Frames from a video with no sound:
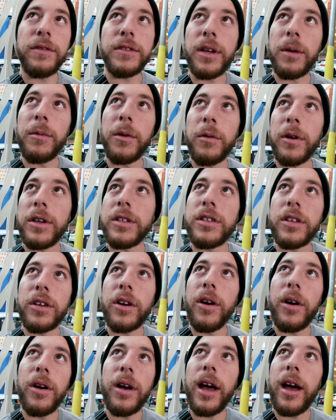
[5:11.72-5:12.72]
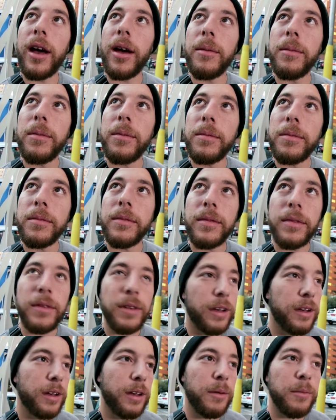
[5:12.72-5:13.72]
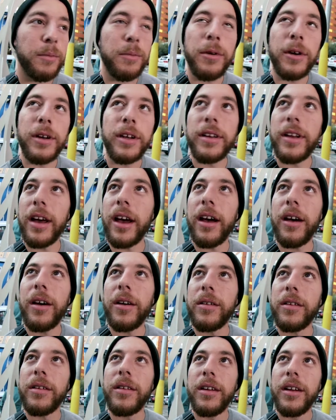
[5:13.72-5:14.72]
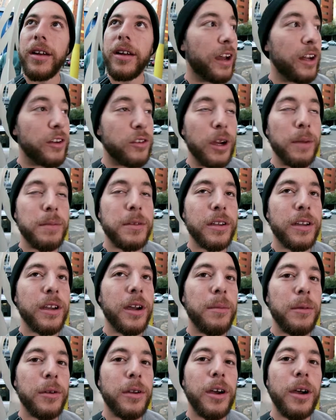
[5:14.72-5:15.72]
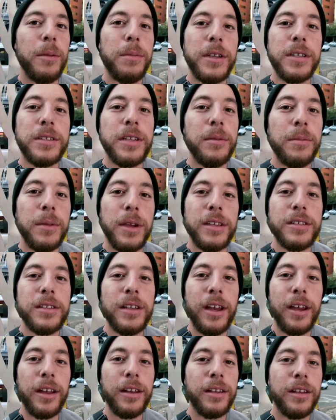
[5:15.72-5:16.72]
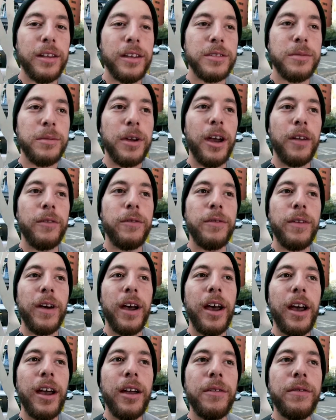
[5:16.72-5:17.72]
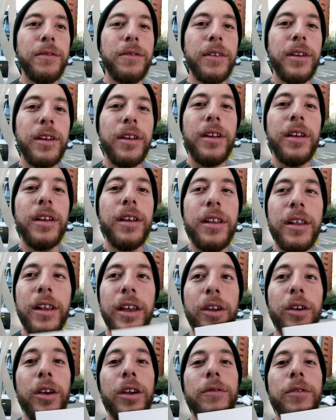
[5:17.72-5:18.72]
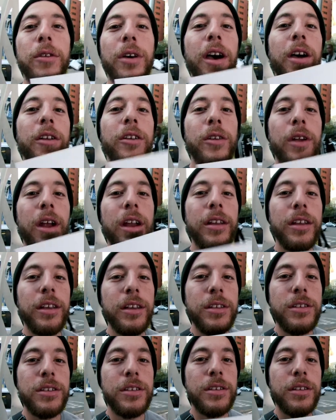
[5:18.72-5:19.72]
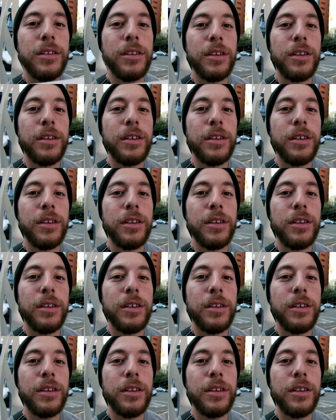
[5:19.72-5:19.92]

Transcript: someone wants to collab, I'm pretty down. I dropped a couple copies at Baseline. It's about 5. They're going for 100 Rand each.